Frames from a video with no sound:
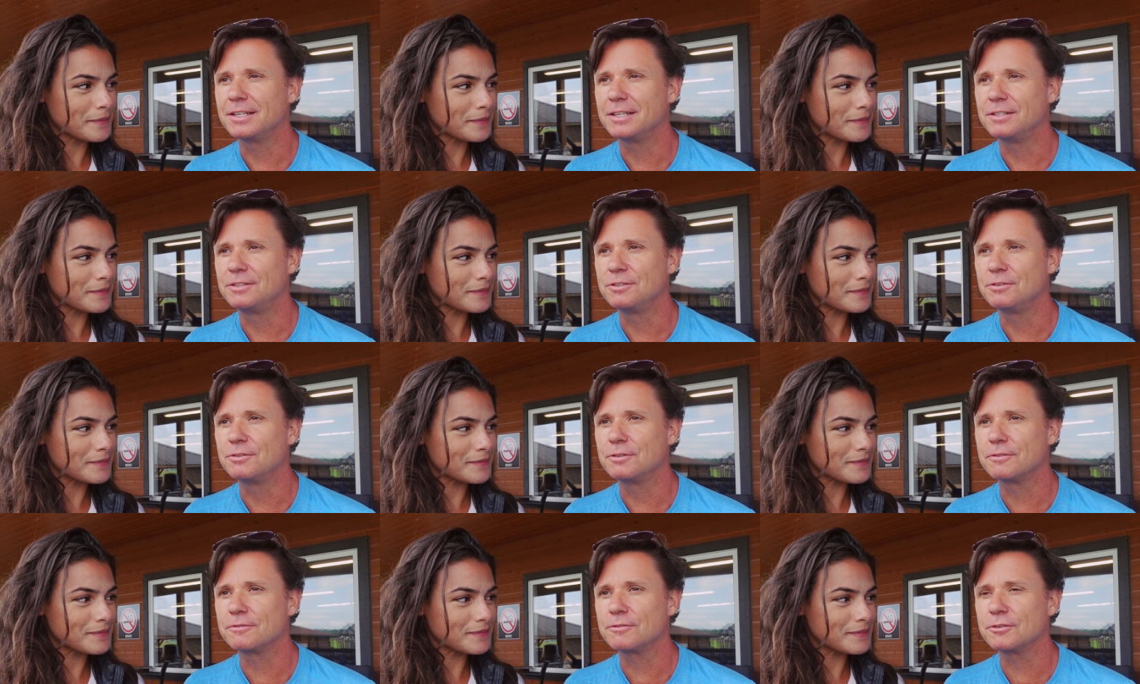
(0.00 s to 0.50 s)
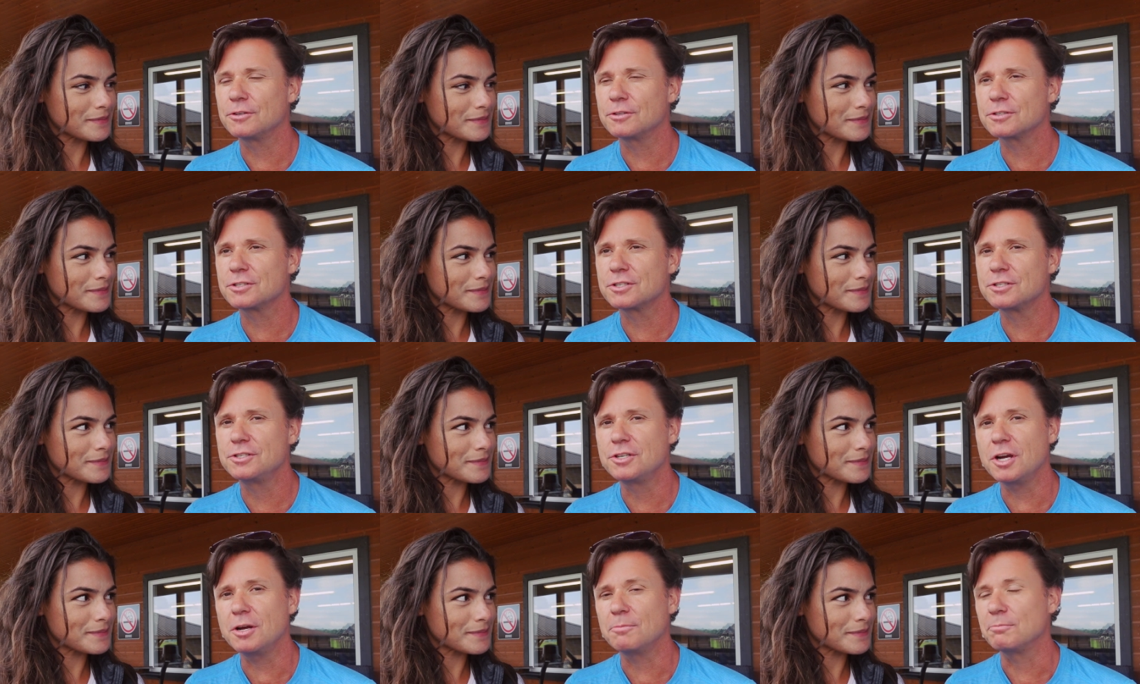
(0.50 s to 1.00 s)
Speaker 1: uh, do the first
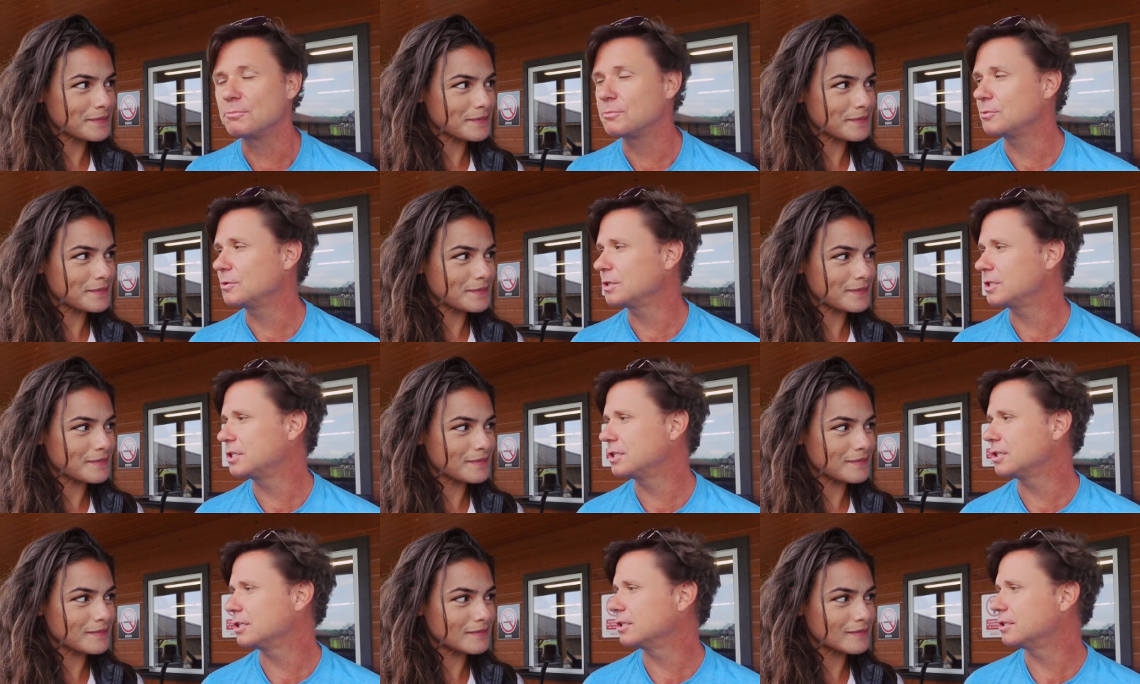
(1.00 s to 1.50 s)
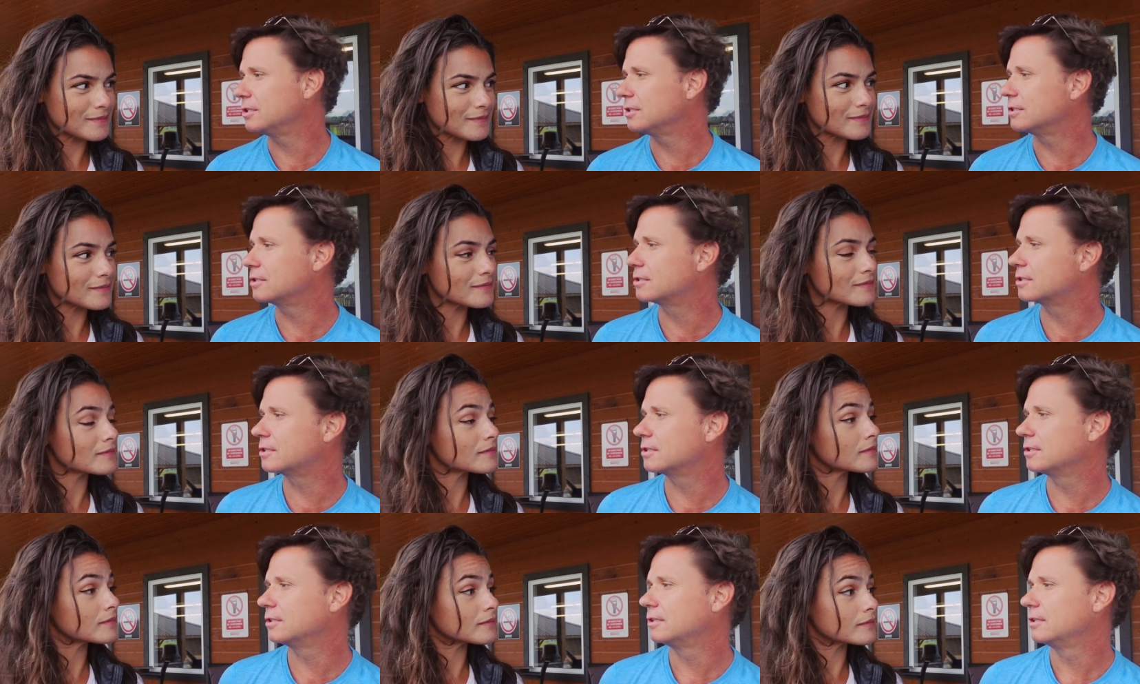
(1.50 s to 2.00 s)
jump, which
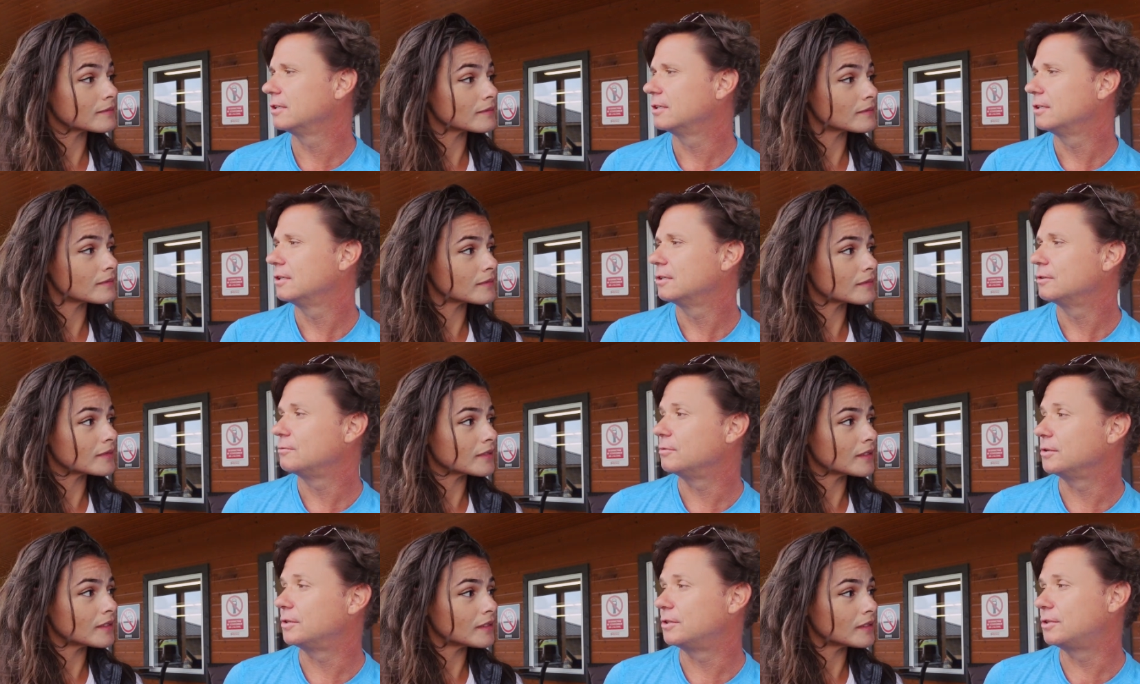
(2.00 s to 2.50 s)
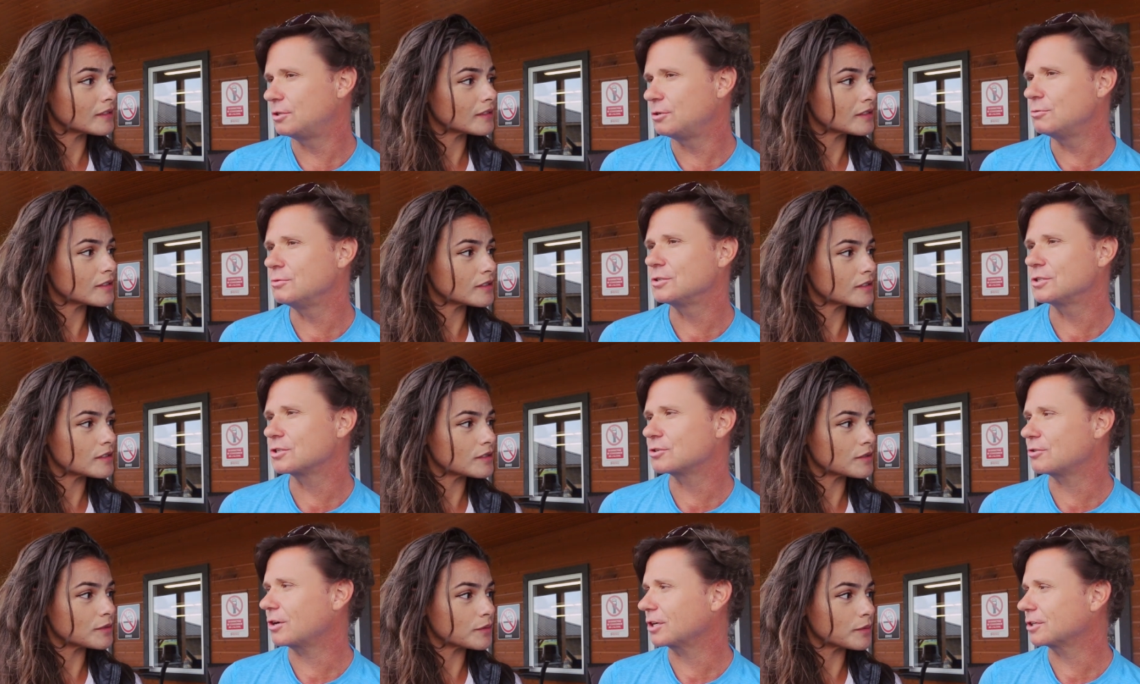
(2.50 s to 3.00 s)
is with two
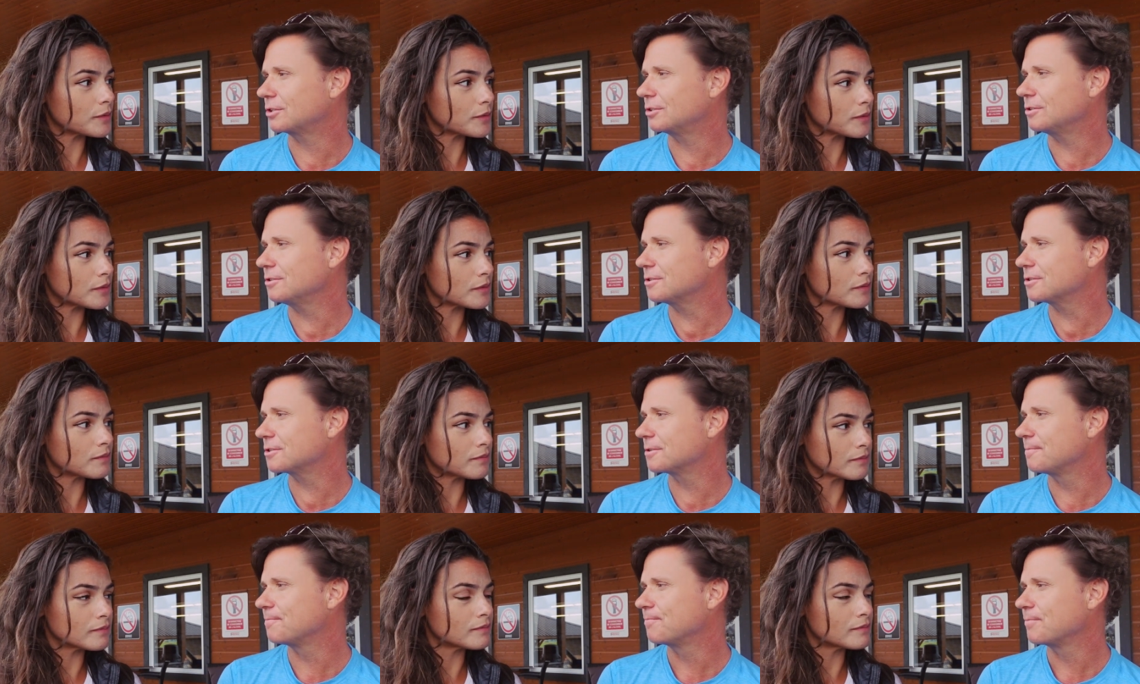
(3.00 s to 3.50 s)
instructors.